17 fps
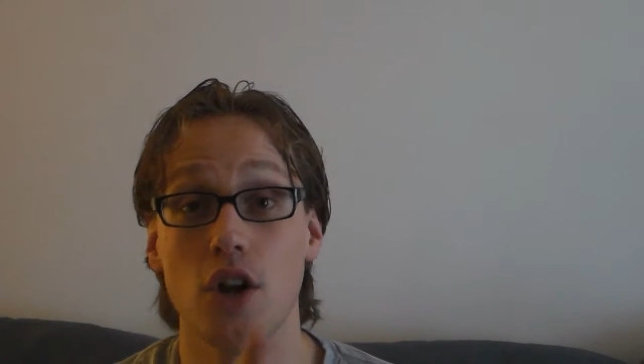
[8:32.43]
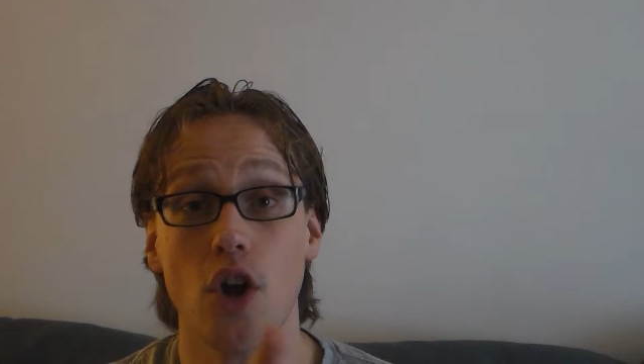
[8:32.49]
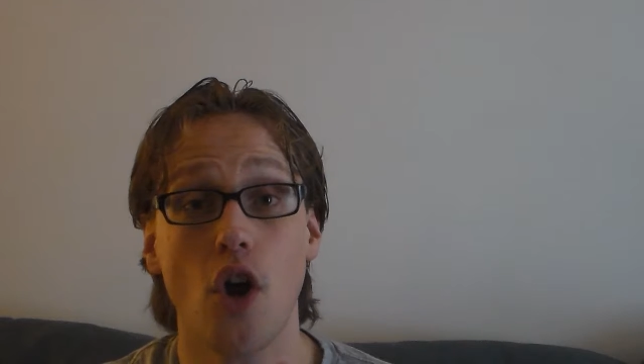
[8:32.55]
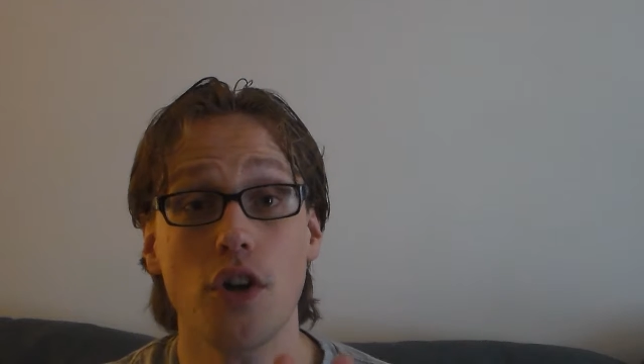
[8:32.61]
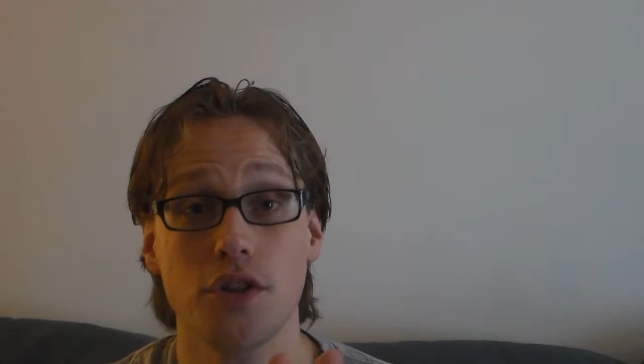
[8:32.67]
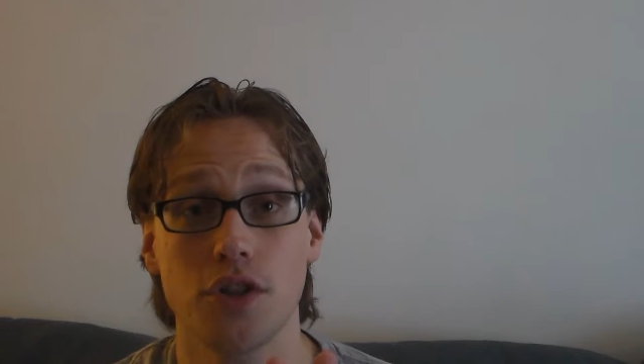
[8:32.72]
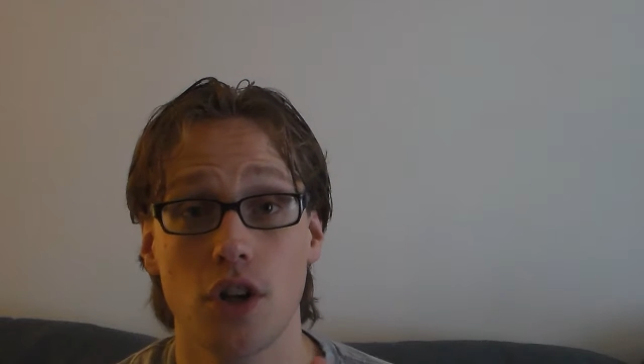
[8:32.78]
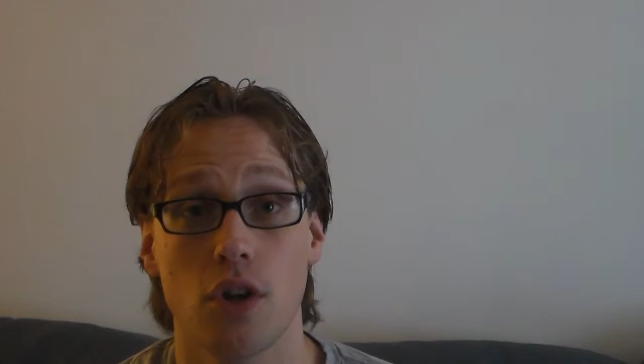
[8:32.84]
And
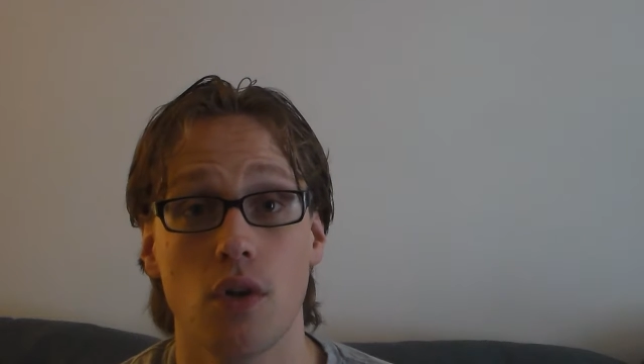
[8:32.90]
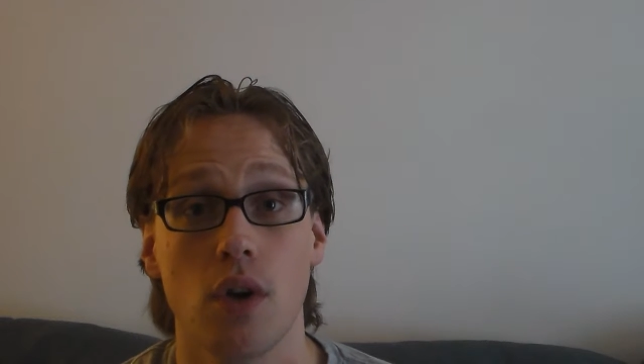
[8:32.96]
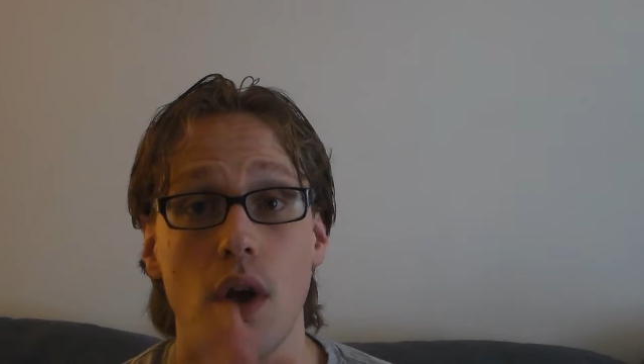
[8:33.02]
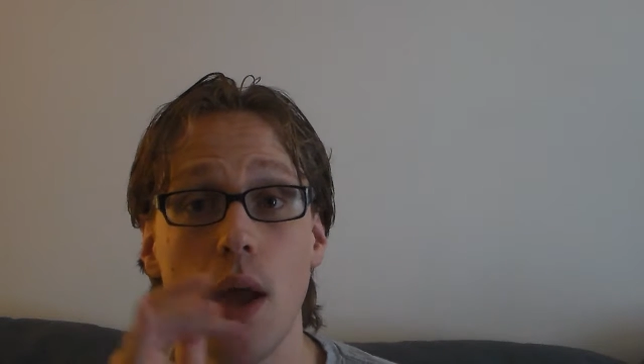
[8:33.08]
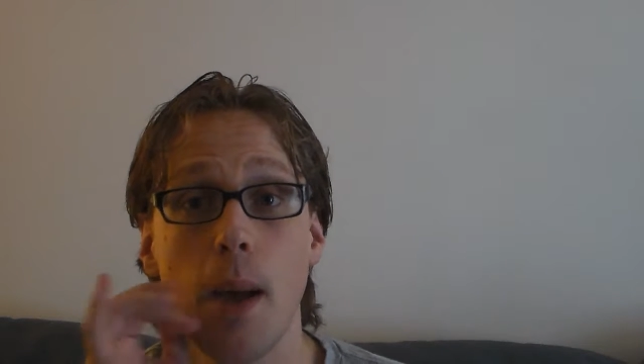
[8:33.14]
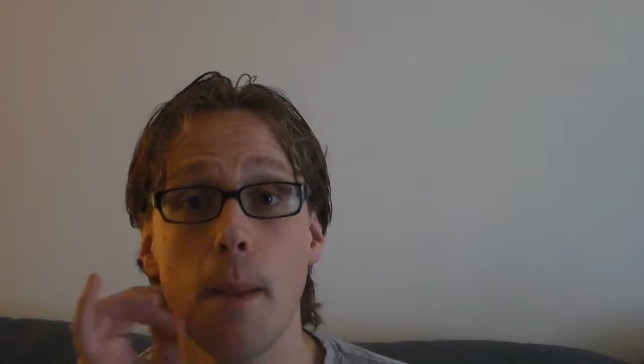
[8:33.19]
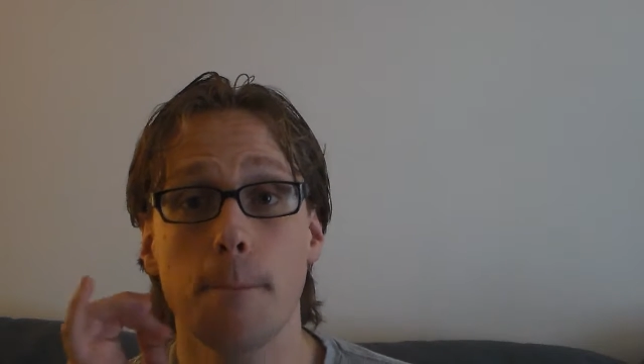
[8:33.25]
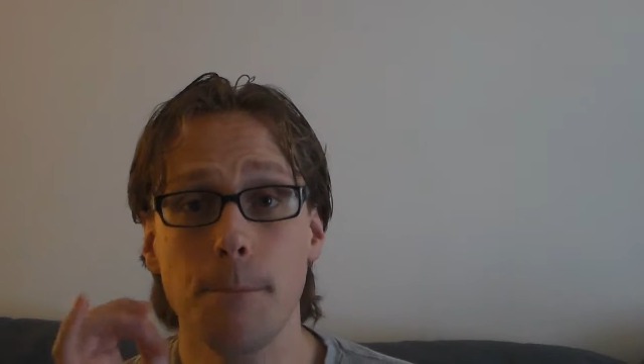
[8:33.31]

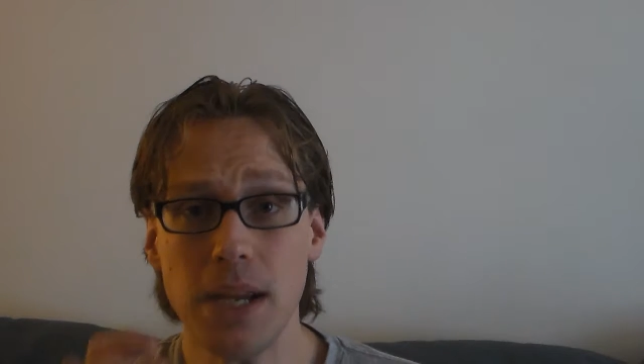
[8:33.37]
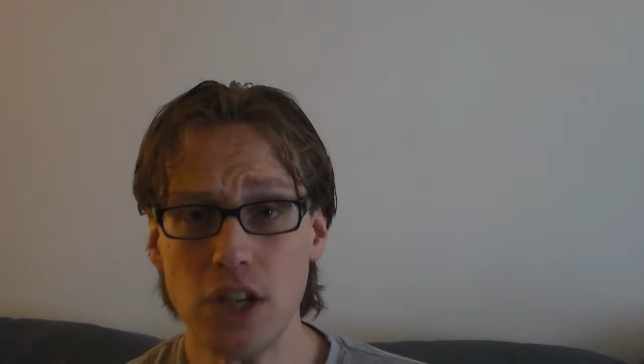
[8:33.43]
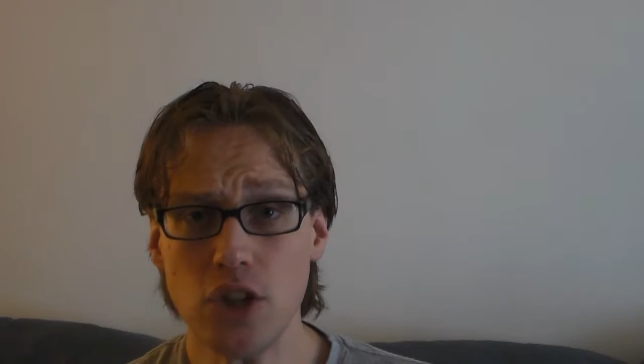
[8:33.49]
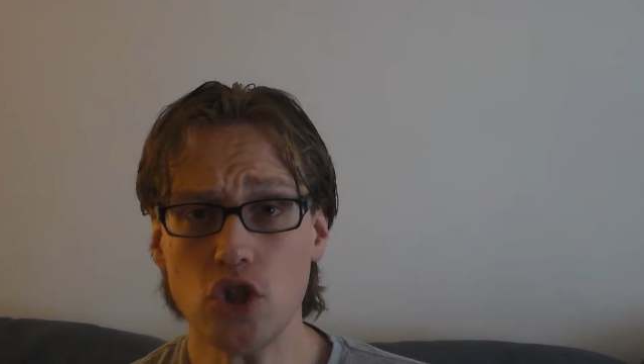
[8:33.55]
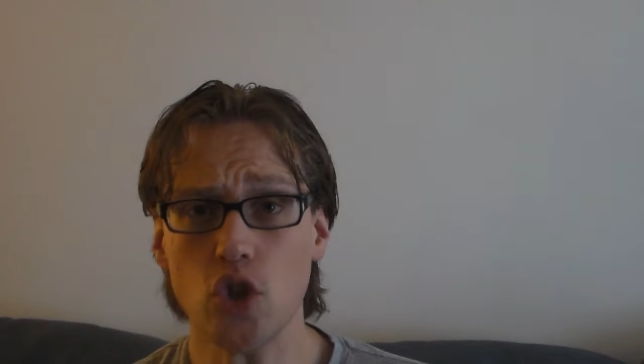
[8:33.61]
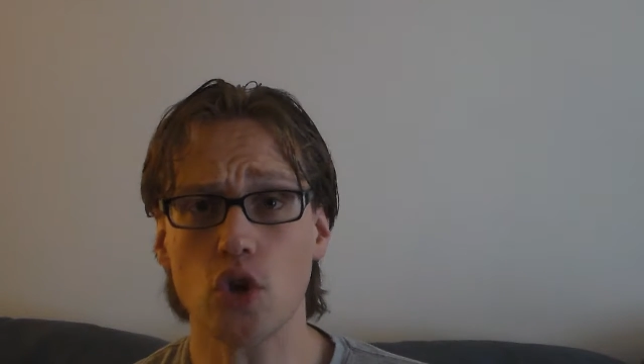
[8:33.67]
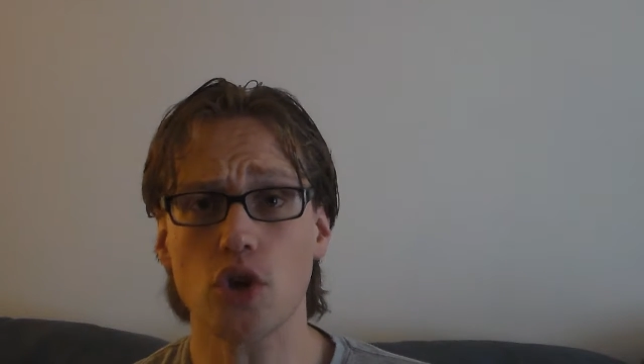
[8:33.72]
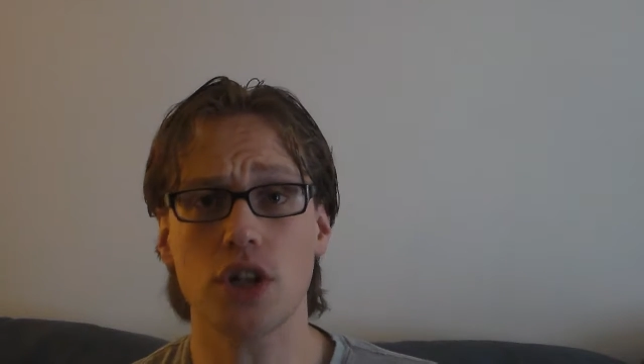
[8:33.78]
also
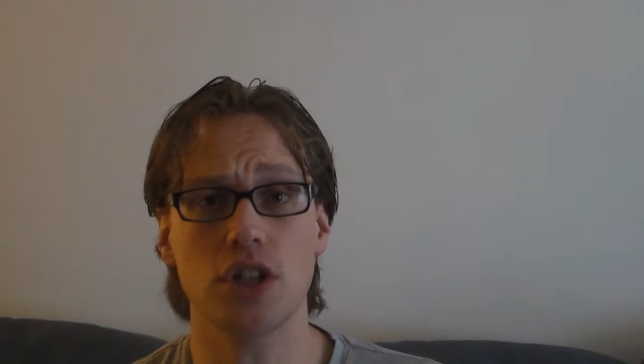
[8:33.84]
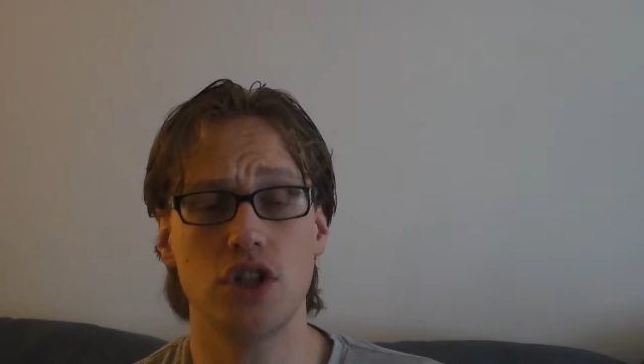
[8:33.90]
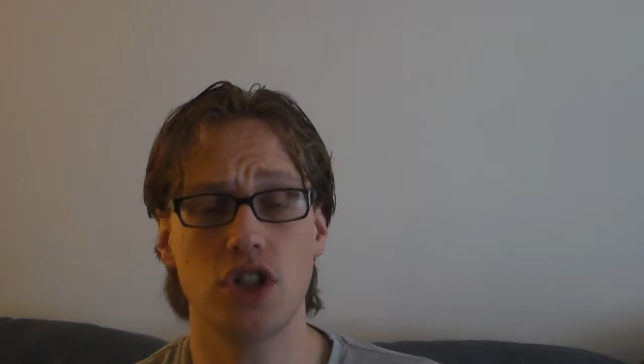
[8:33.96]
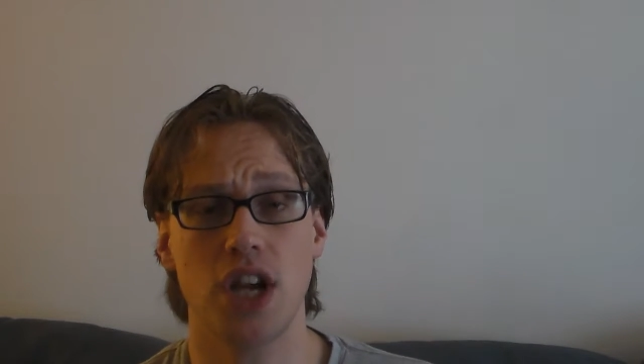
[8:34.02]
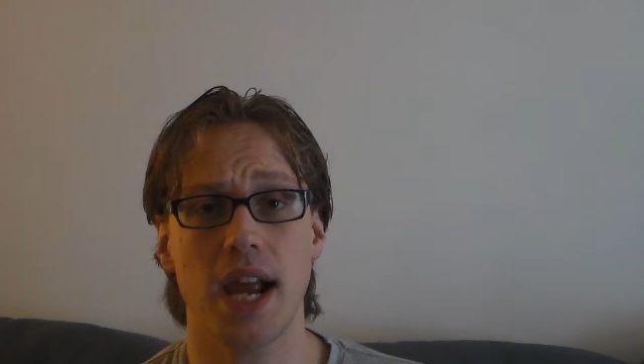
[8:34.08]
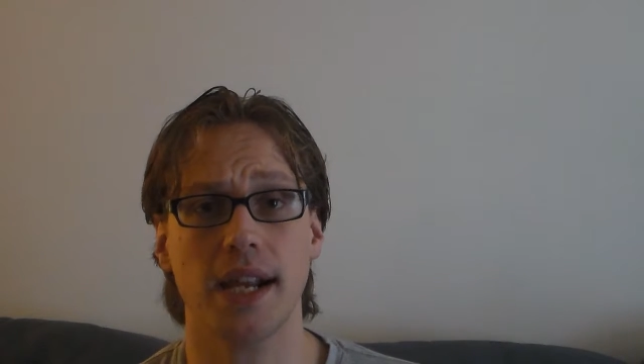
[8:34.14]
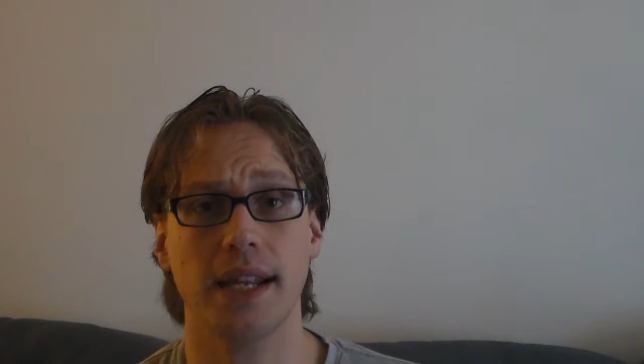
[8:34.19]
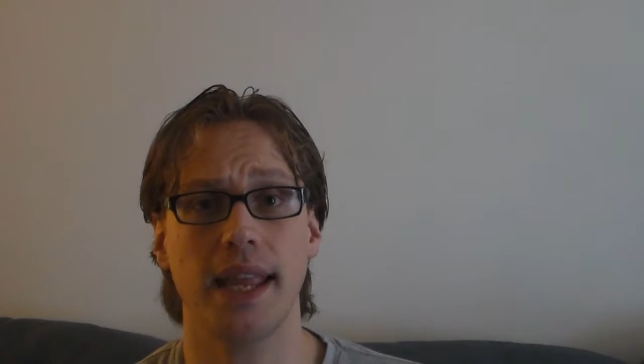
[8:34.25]
be sure
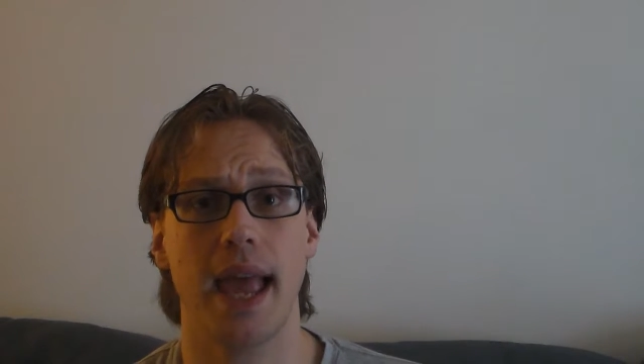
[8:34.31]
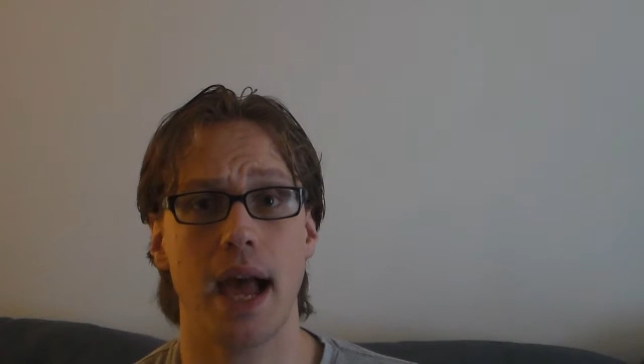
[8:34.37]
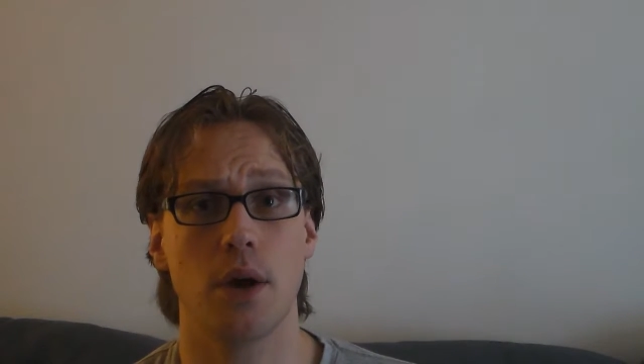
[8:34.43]
to check